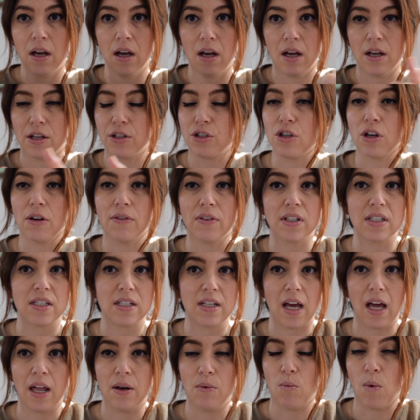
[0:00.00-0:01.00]
a service
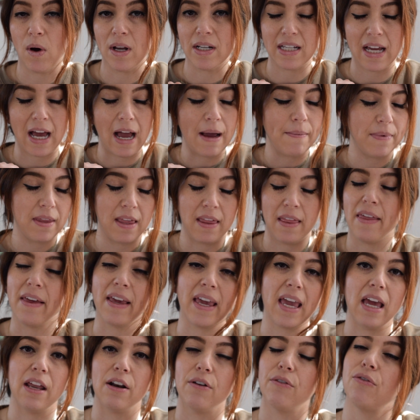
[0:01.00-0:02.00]
done one time and then they
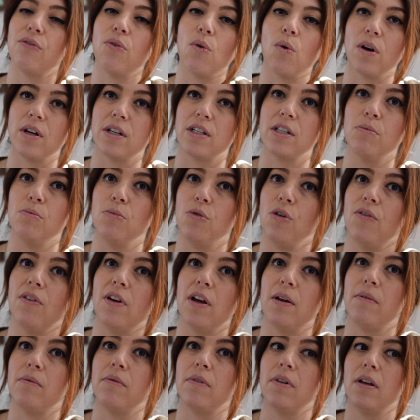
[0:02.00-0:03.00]
can't afford to move
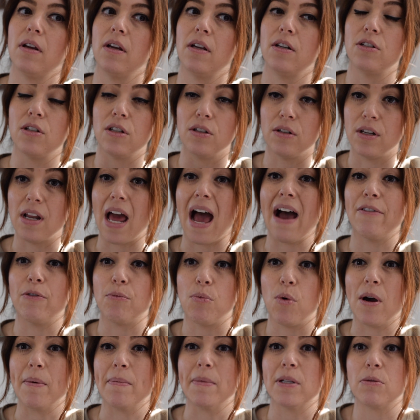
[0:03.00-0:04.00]
it, to have
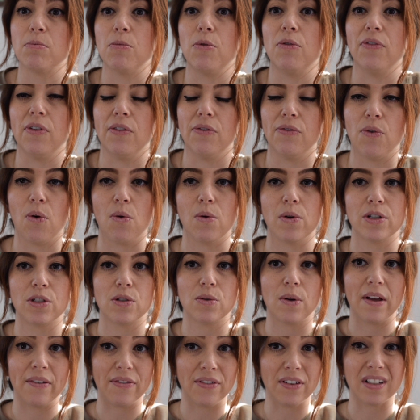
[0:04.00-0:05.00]
appointments moving forward.
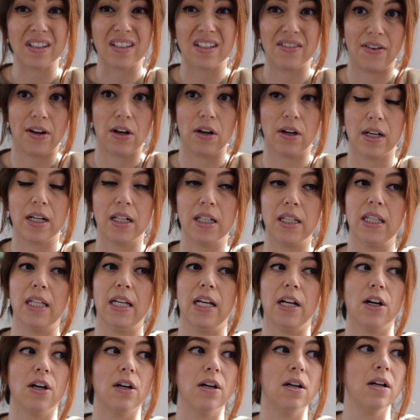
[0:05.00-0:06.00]
So I feel it's very
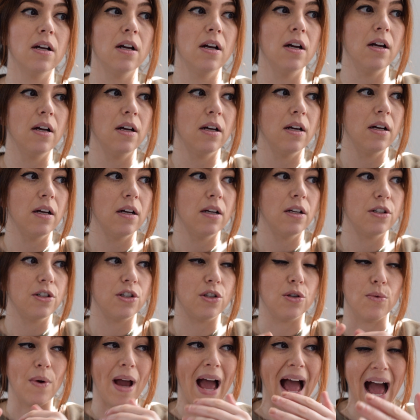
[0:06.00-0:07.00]
clear
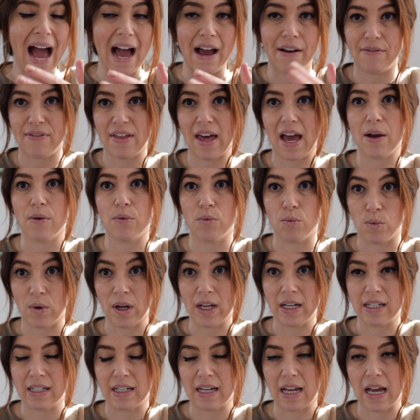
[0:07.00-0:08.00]
to have that
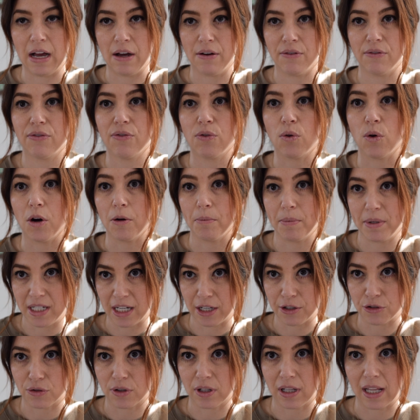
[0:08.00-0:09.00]
written down for
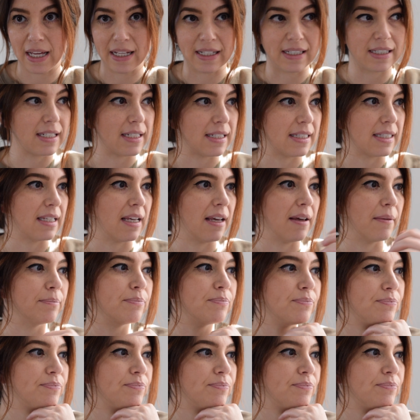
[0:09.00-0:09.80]
potential clients to see.